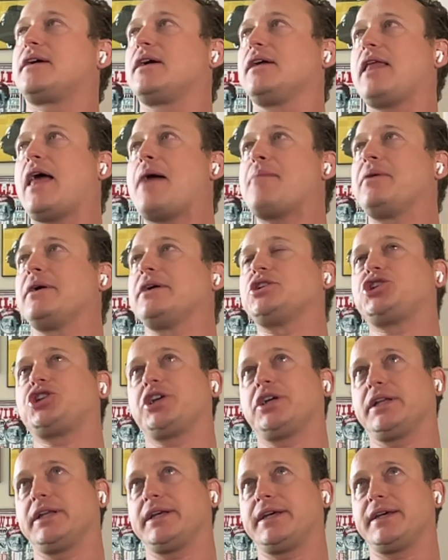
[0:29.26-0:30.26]
Calabrian
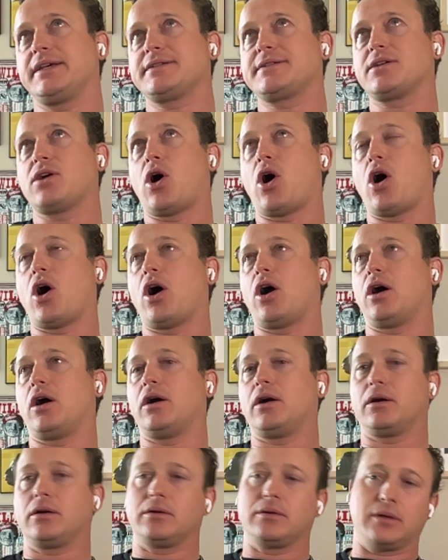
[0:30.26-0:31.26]
chilies
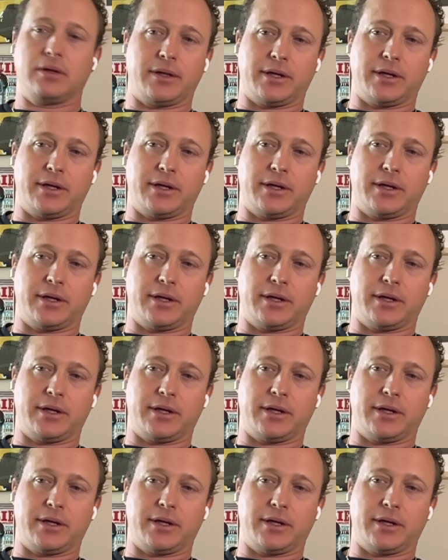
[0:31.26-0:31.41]
are